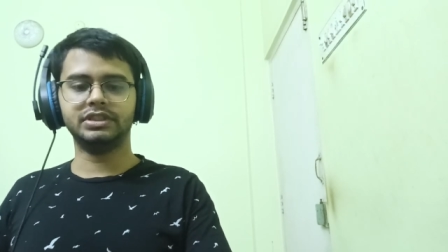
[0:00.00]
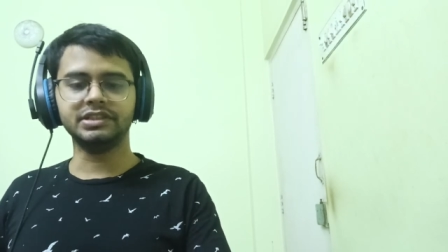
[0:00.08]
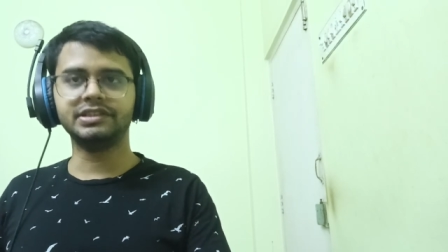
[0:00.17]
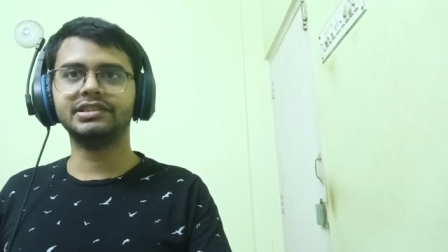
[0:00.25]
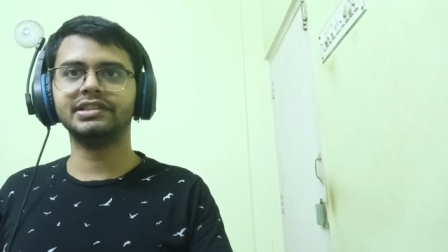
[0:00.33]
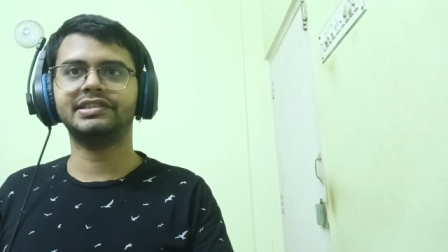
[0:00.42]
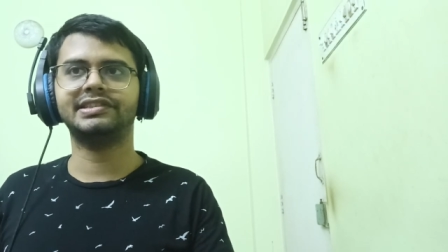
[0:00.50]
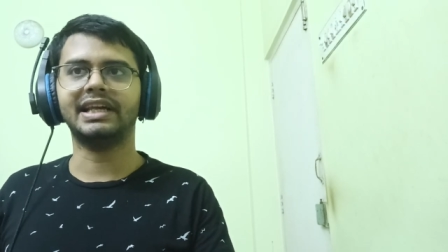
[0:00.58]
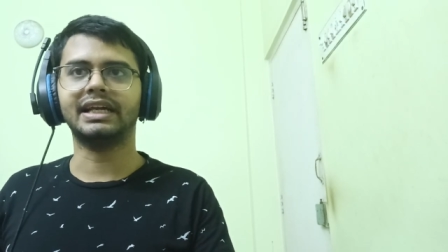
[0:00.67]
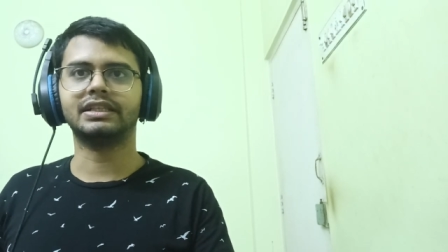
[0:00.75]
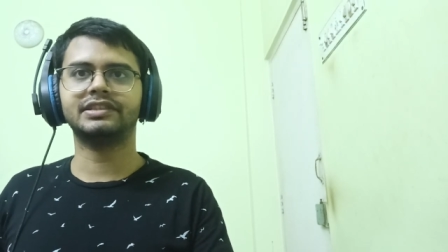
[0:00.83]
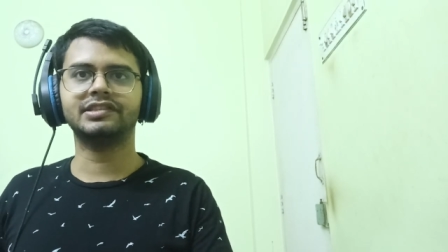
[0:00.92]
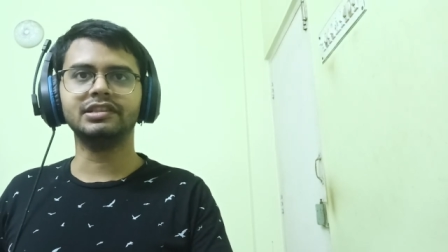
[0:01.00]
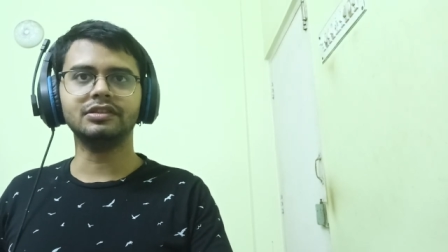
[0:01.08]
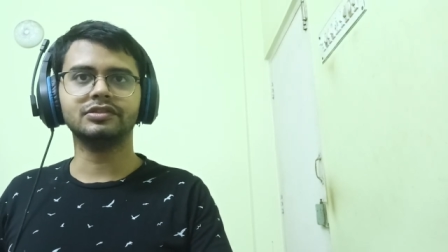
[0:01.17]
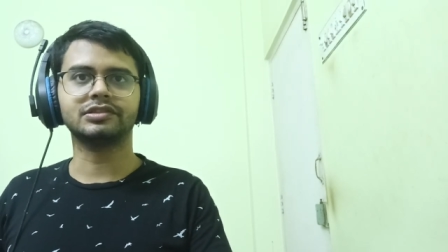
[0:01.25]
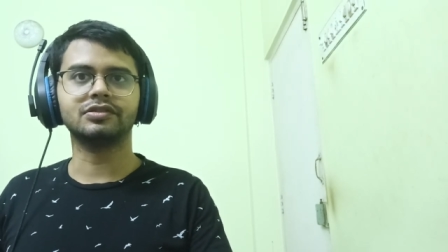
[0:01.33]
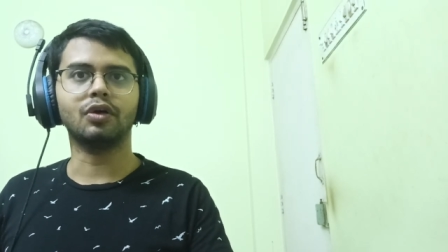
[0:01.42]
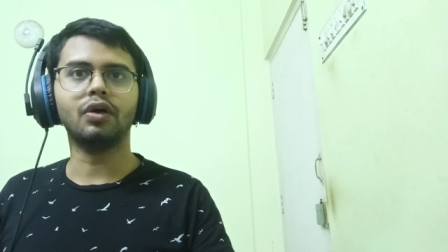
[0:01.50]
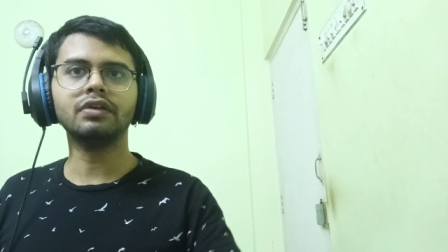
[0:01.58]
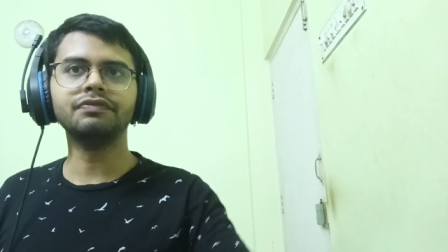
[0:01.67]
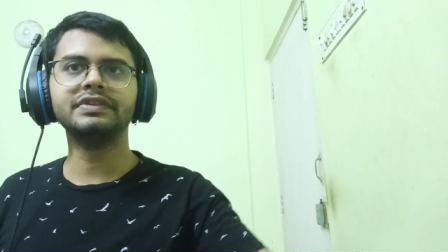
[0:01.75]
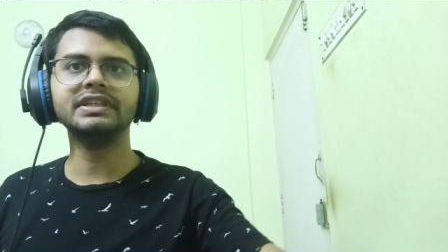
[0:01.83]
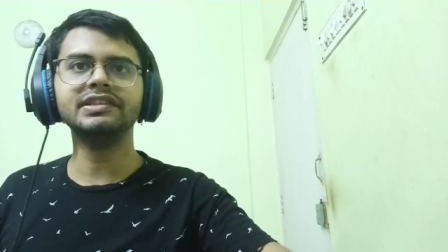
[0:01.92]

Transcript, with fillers: Just a sec, a lot of